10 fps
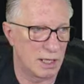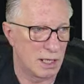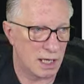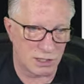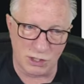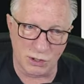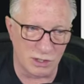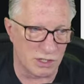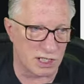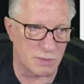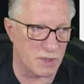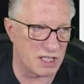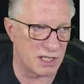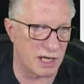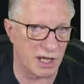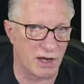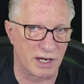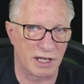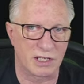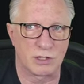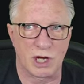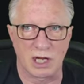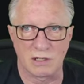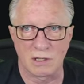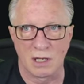it shouldn't just be sitting on an exchange.